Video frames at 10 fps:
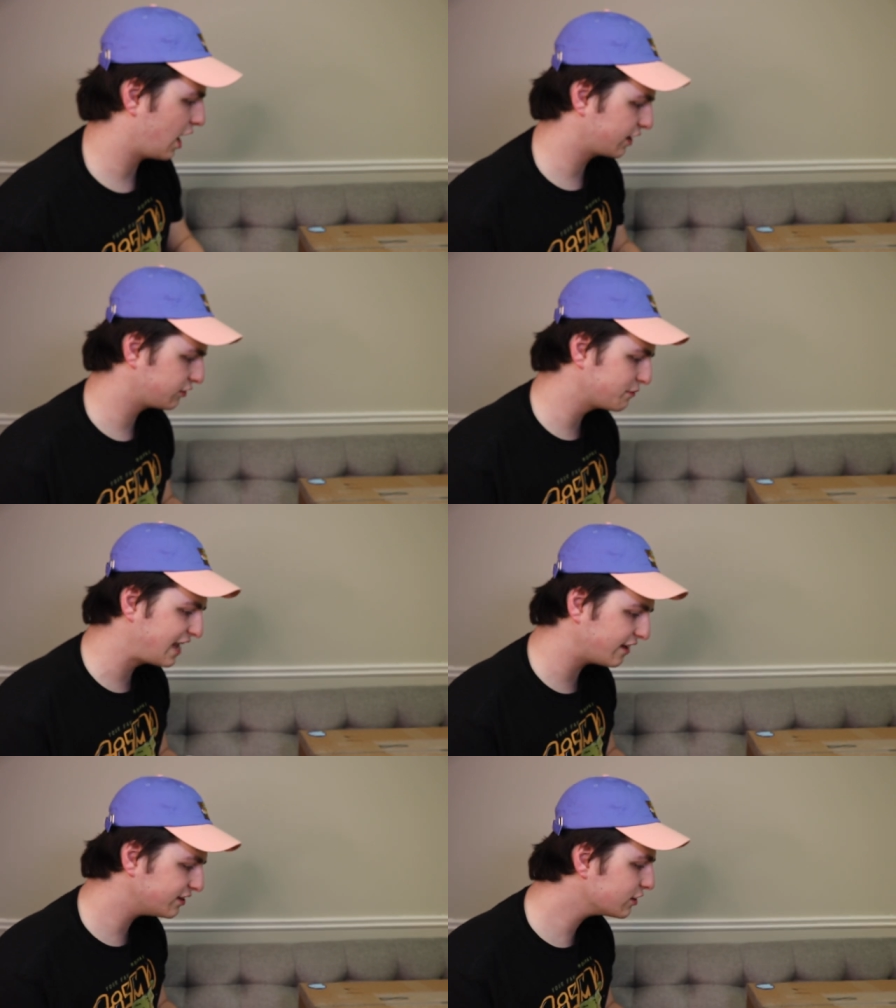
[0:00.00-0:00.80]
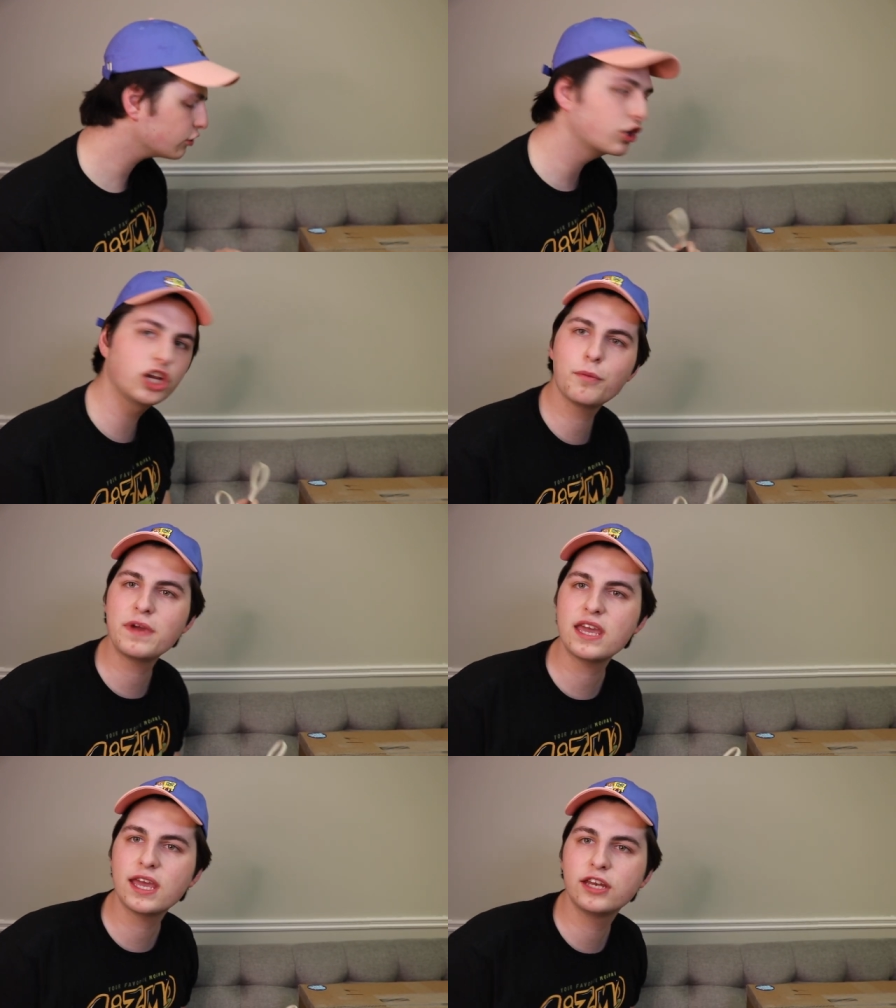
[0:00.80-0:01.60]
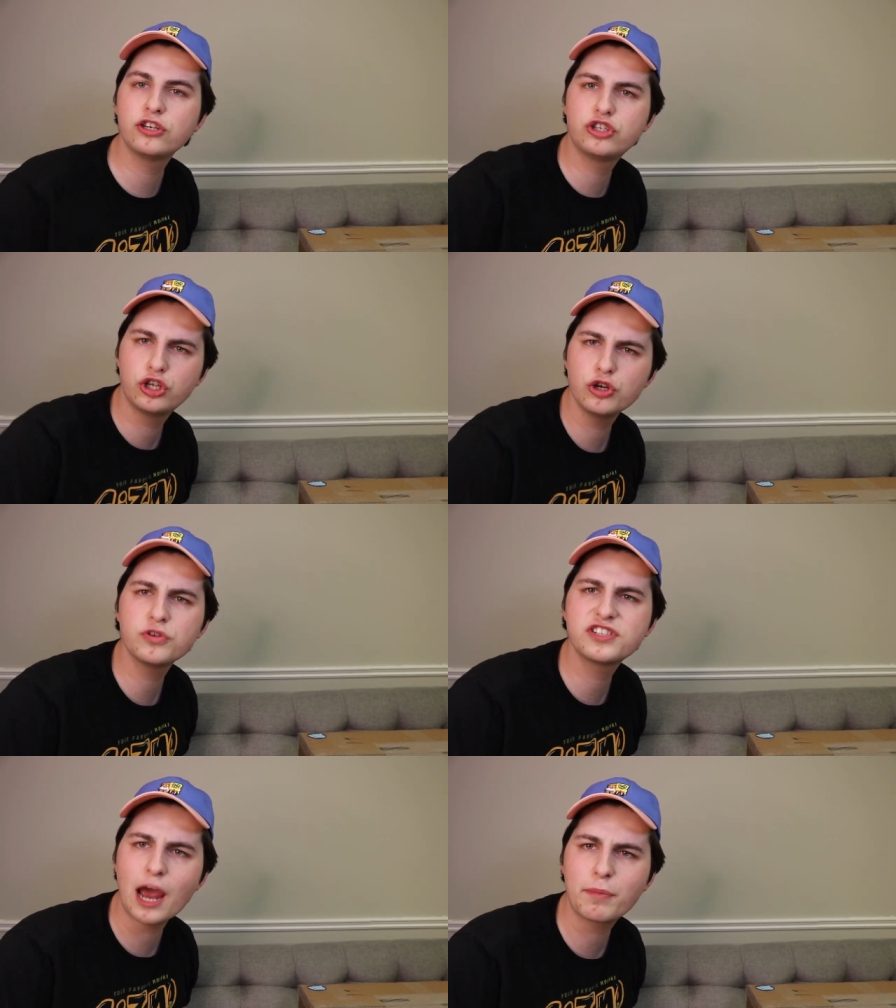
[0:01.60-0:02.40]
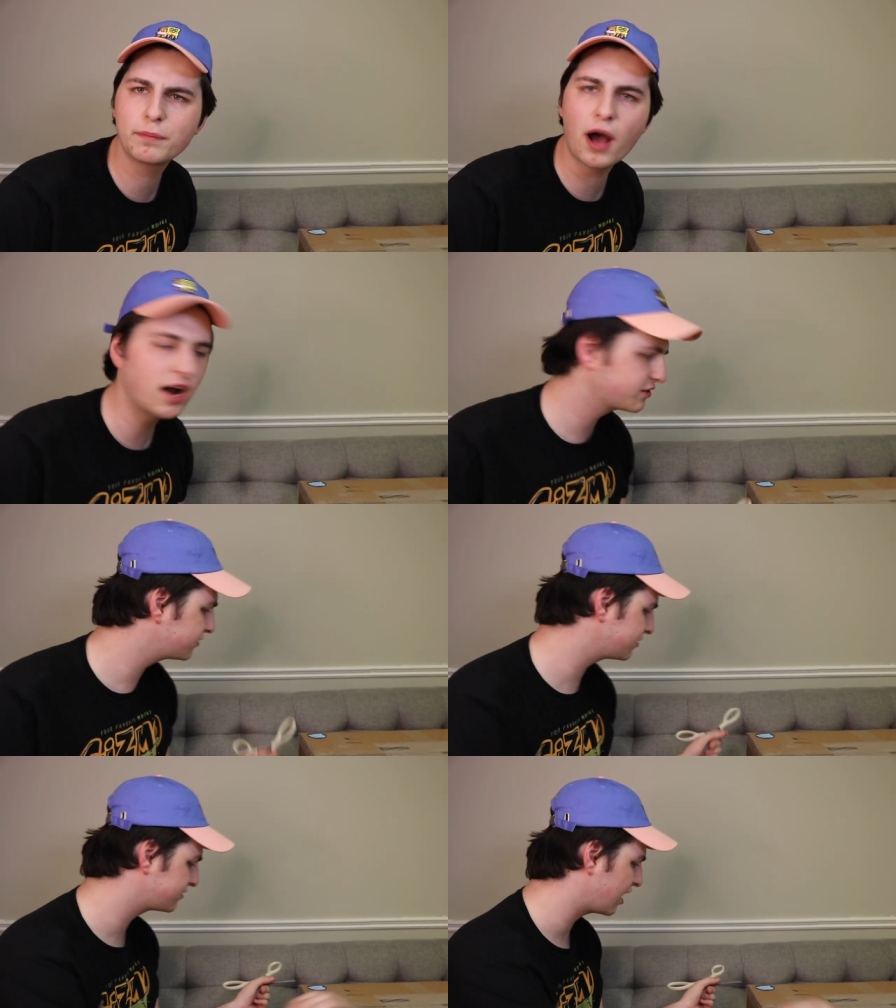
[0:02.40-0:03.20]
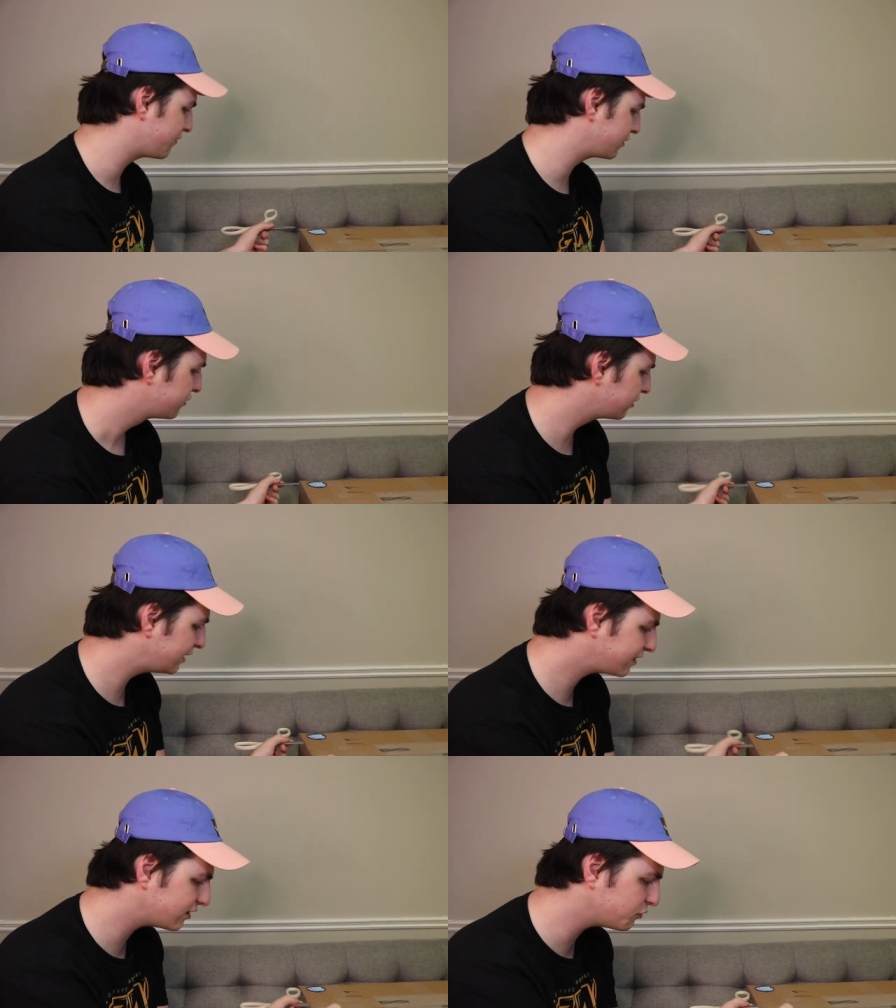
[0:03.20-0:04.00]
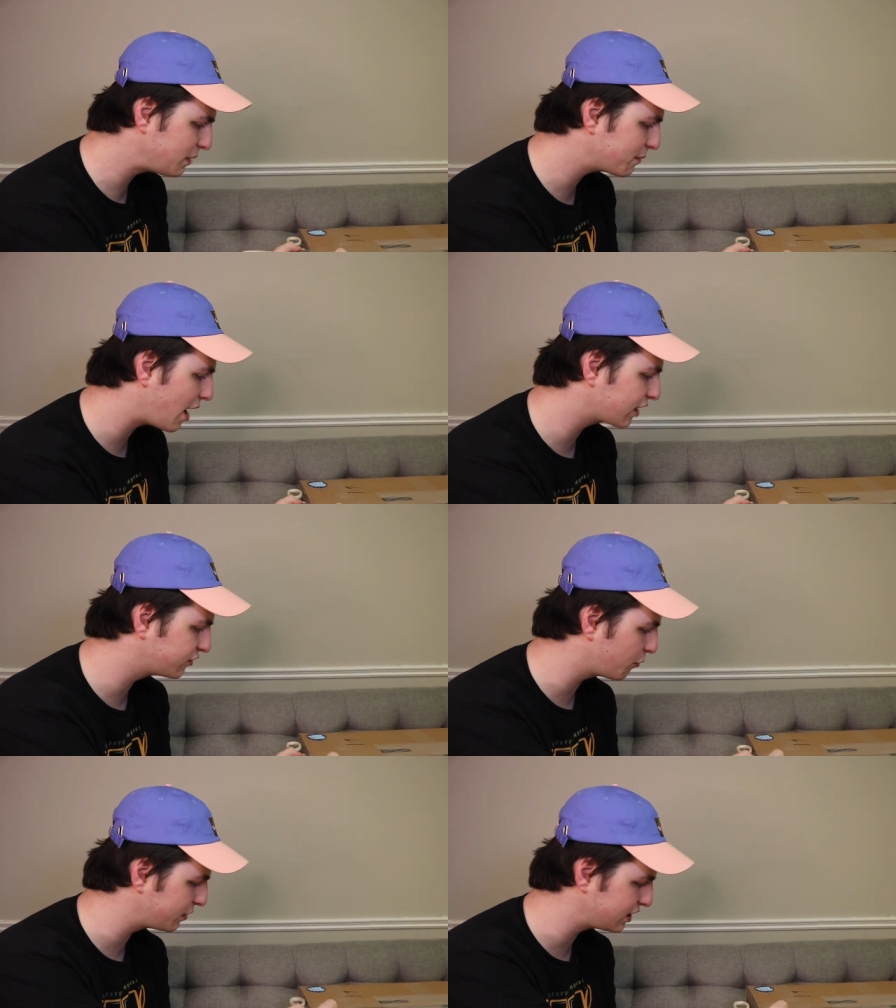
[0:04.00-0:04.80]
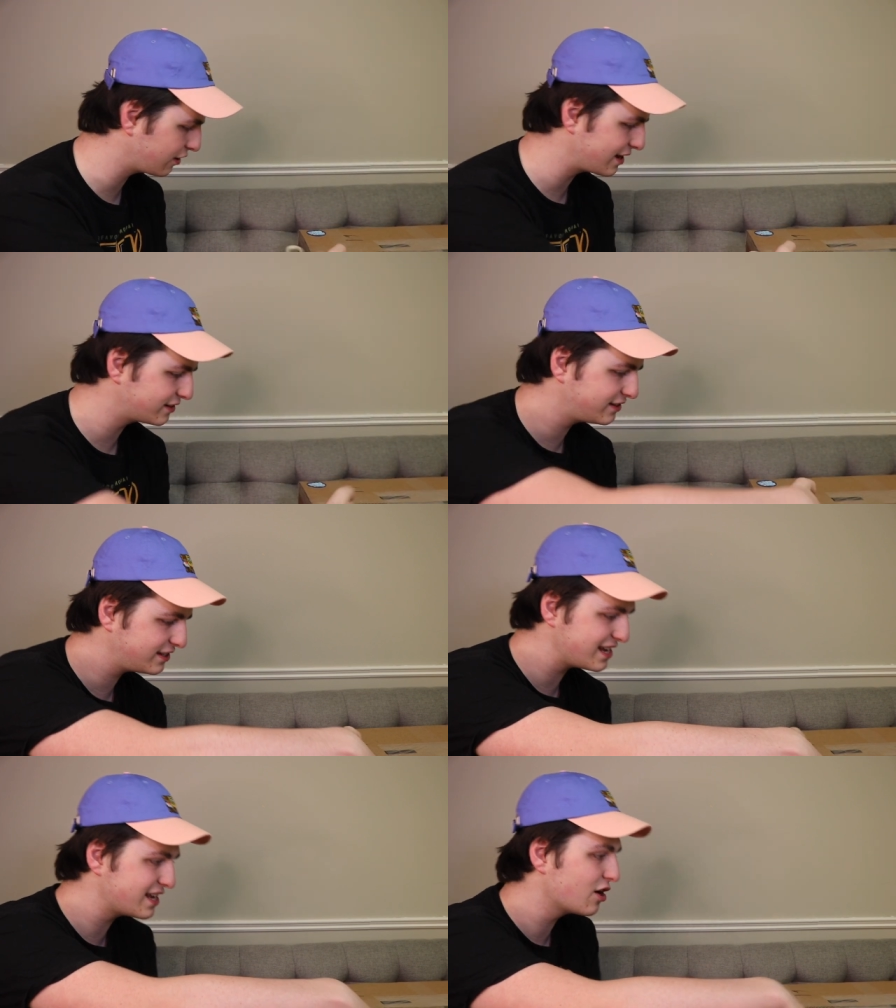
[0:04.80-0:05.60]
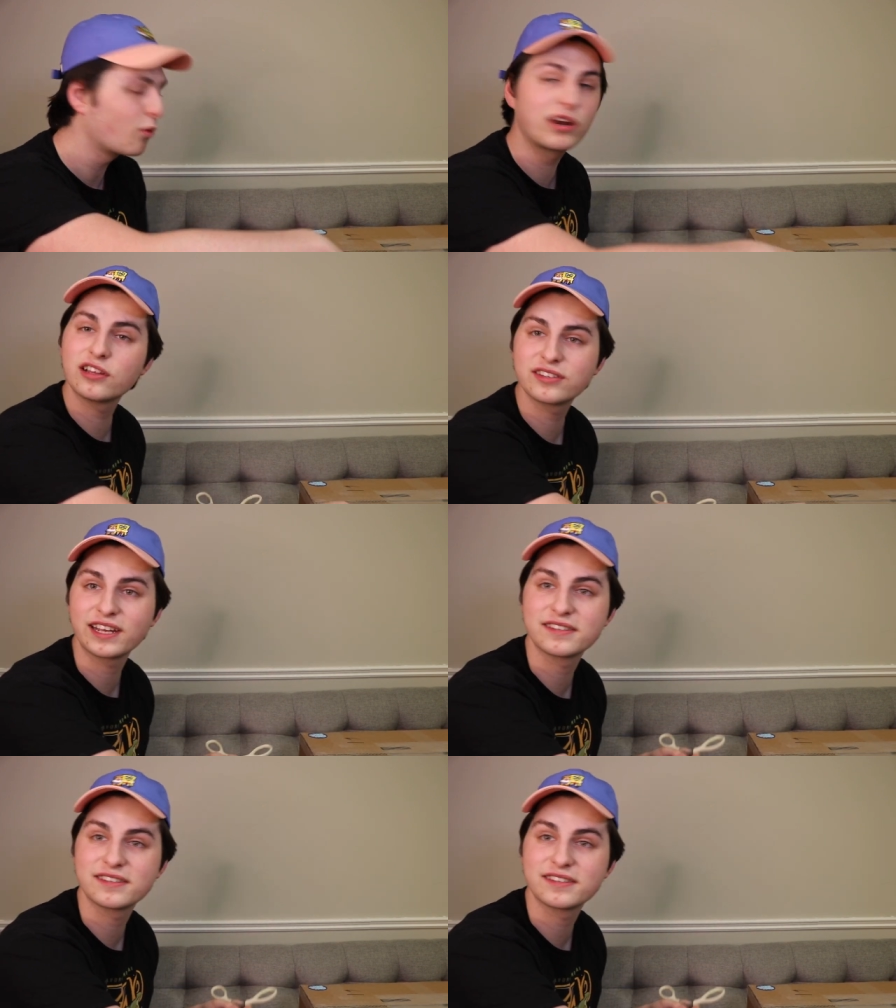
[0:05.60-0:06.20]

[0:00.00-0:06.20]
All right, guys, so I'm guessing they're gonna be in two separate boxes inside of here. So let's cut this big box open here and see what it looks like